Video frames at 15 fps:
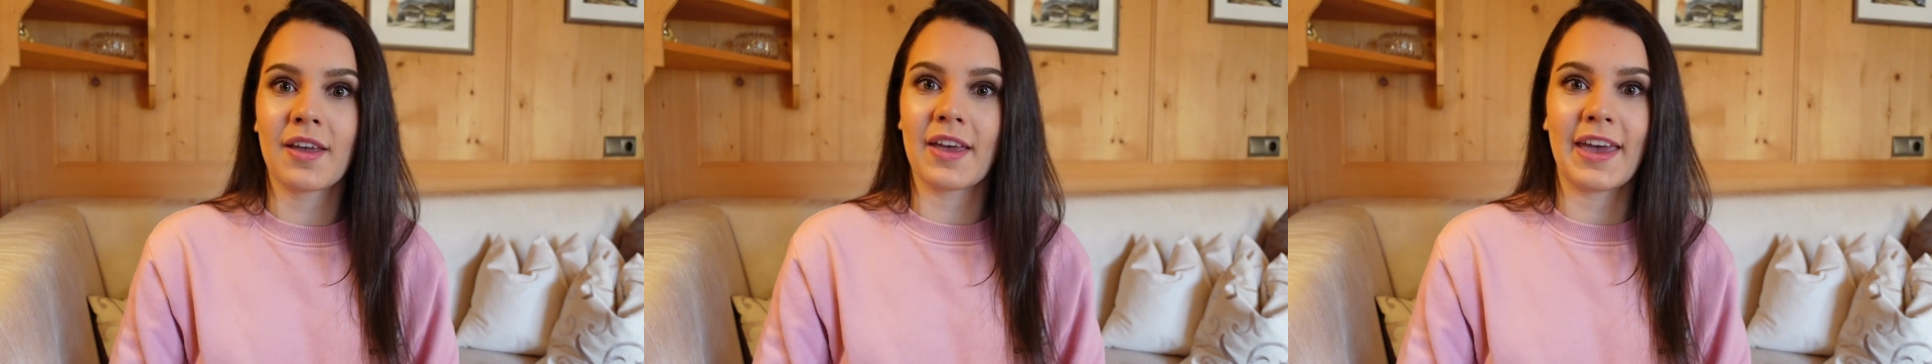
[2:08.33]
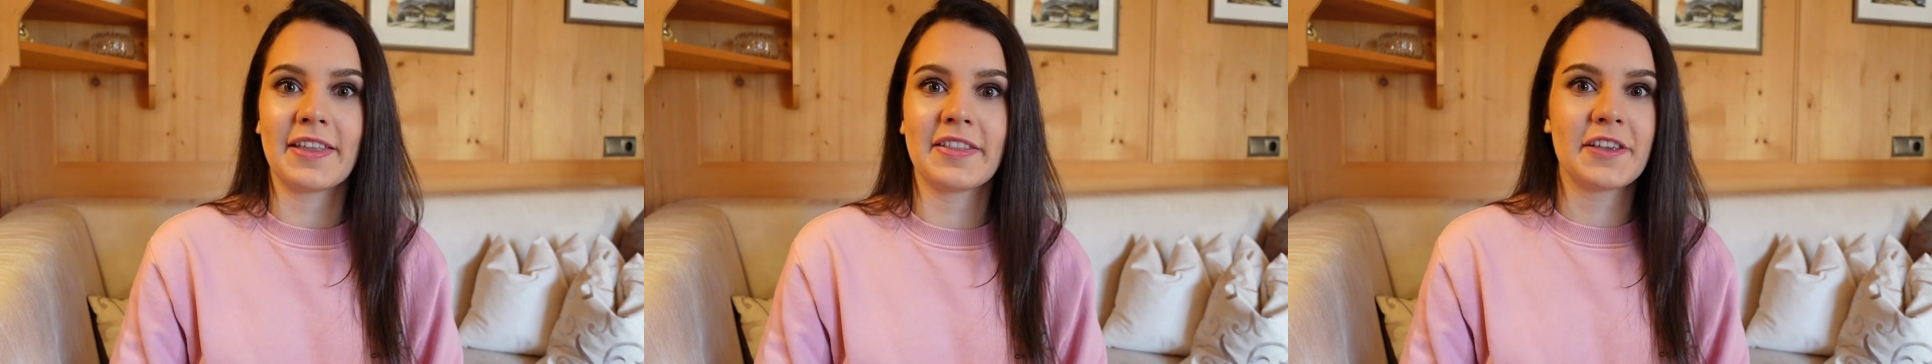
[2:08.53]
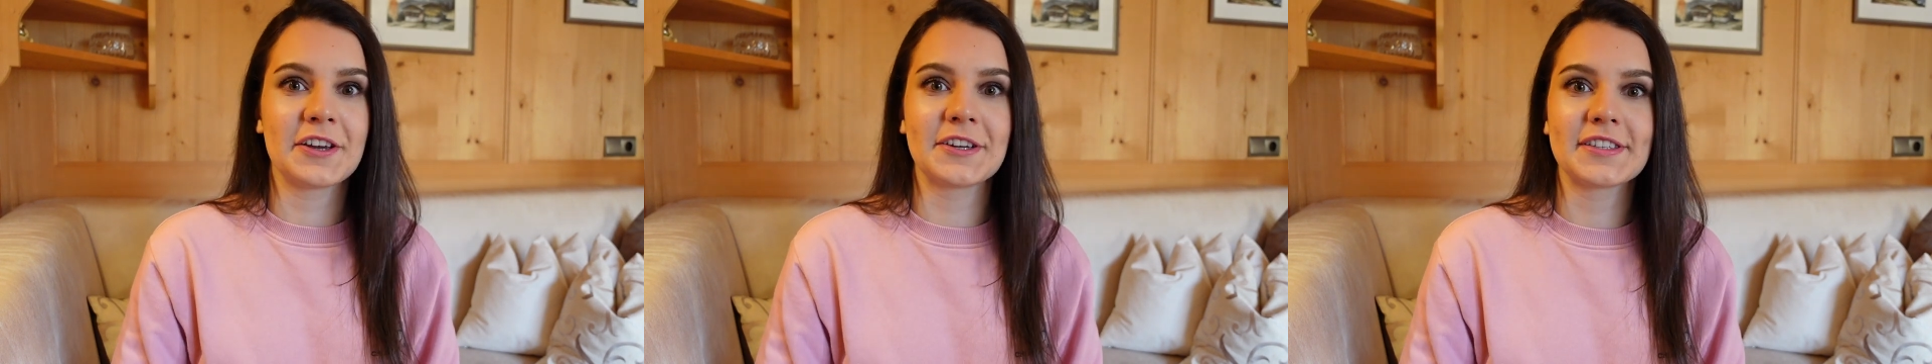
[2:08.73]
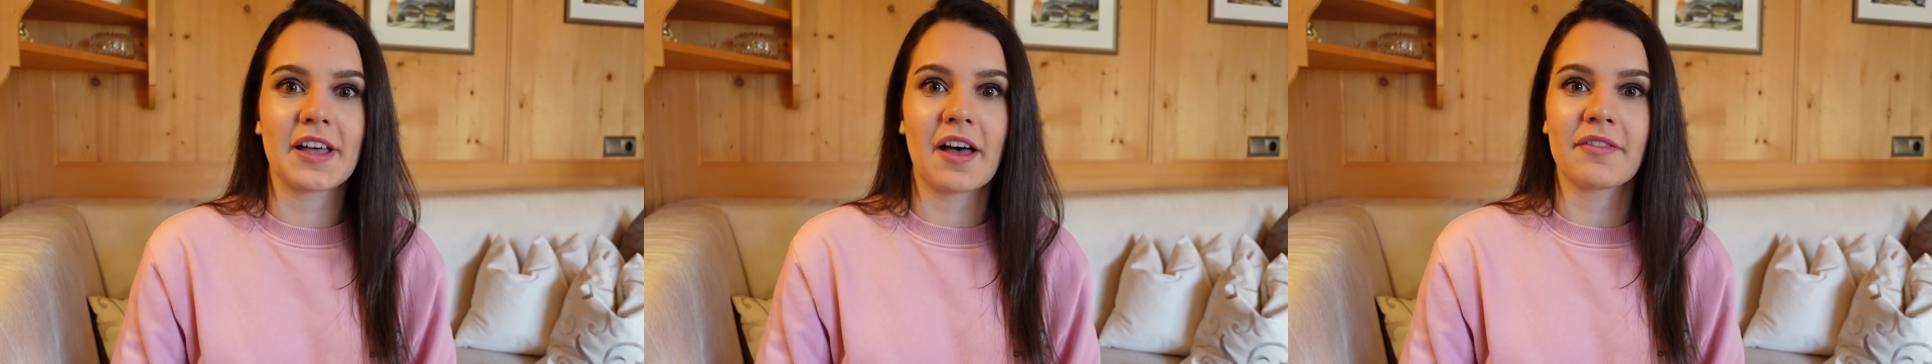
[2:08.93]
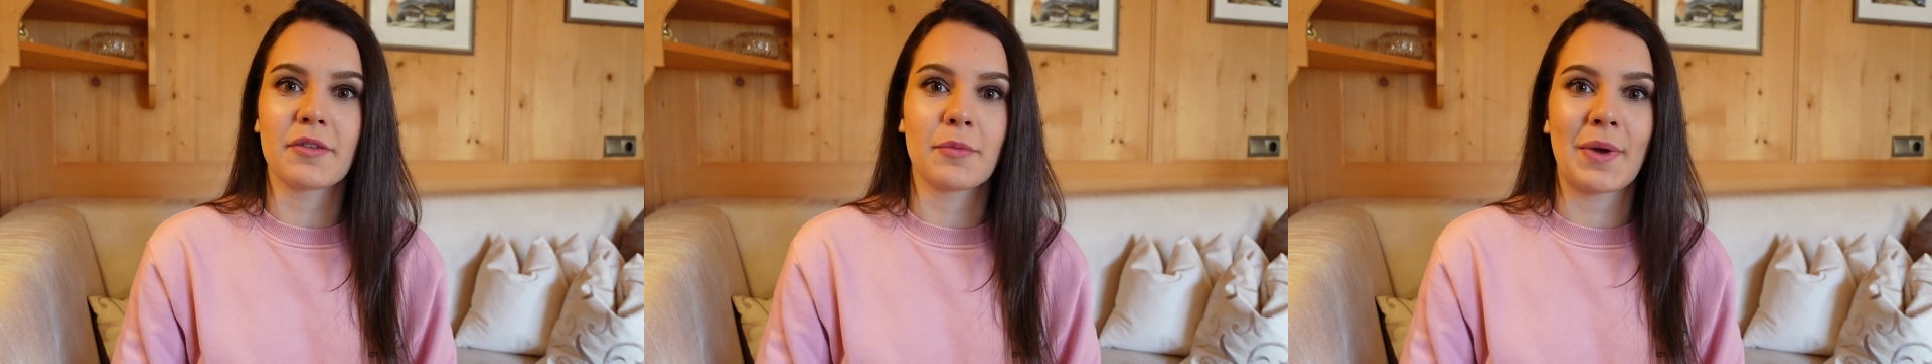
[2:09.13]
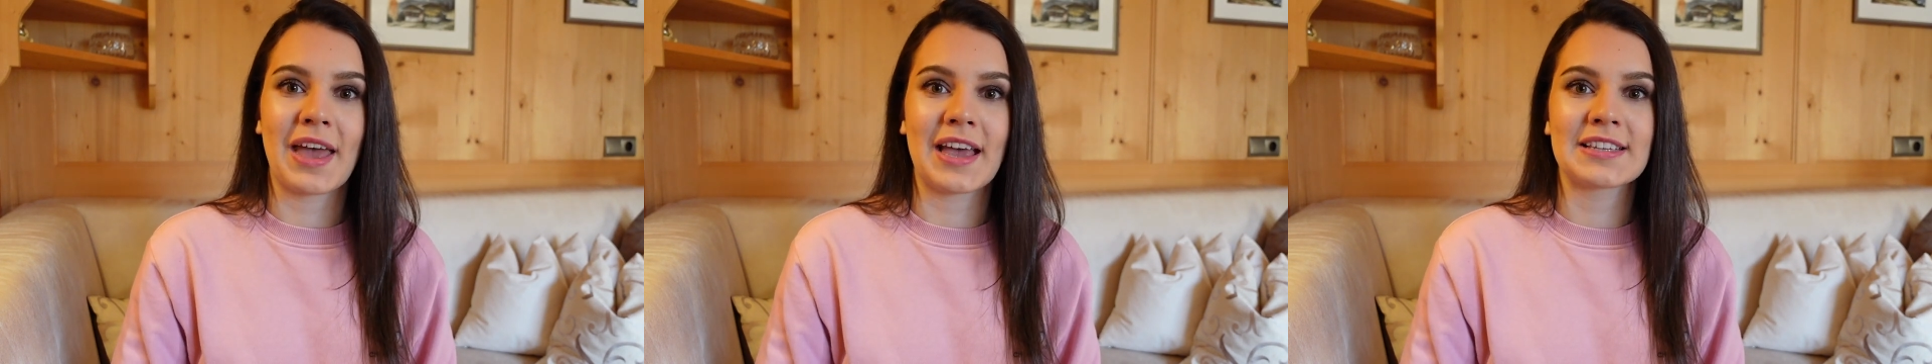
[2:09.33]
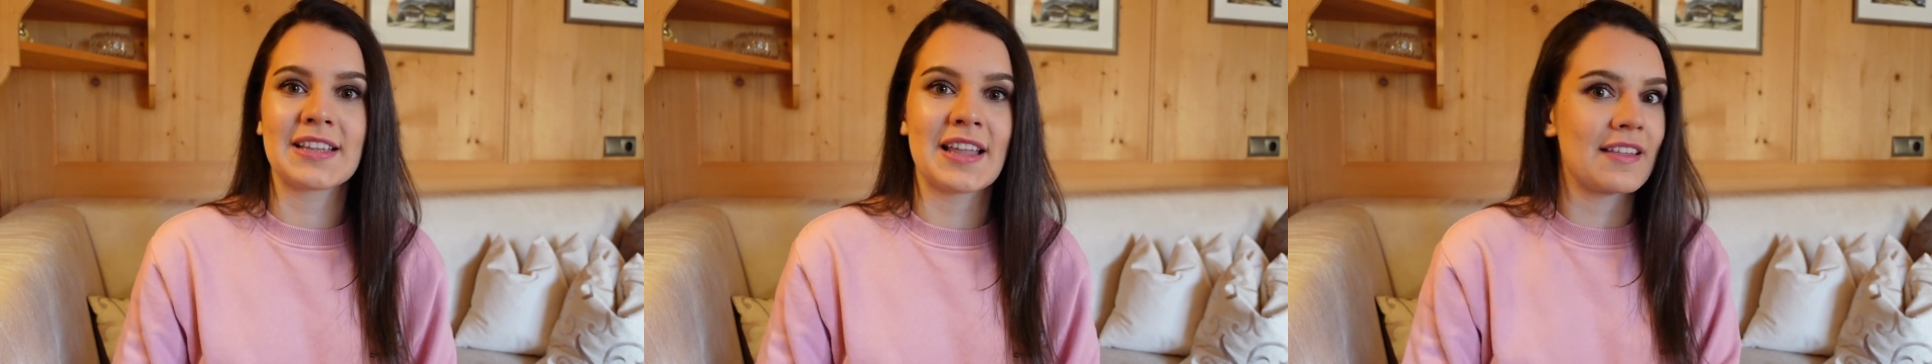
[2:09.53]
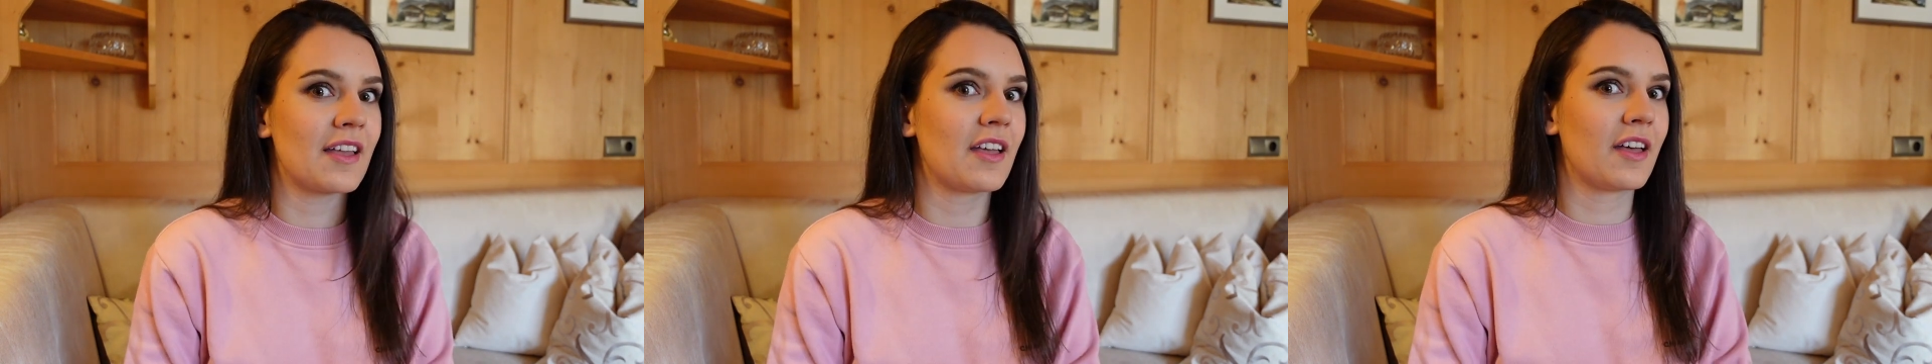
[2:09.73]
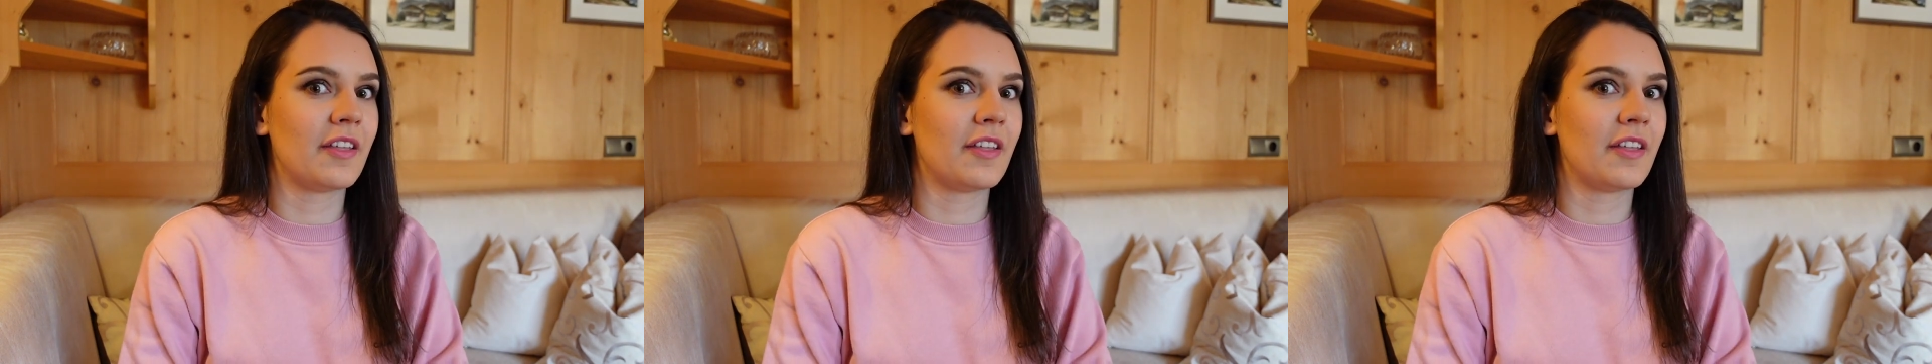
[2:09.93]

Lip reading: 8 years after my accident,